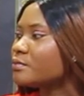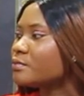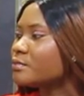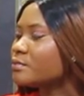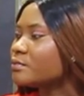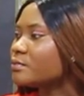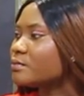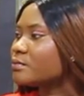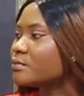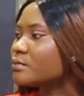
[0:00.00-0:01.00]

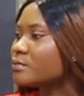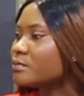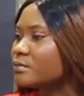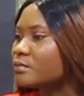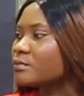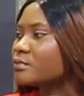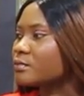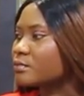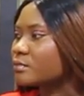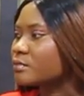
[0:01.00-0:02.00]

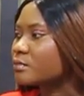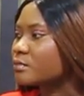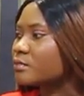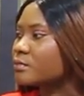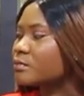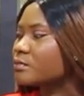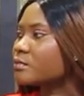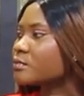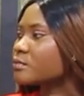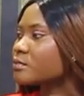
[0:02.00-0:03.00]

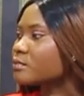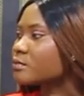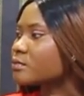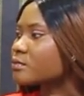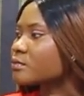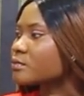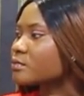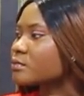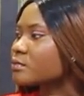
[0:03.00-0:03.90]
This person isn't speaking.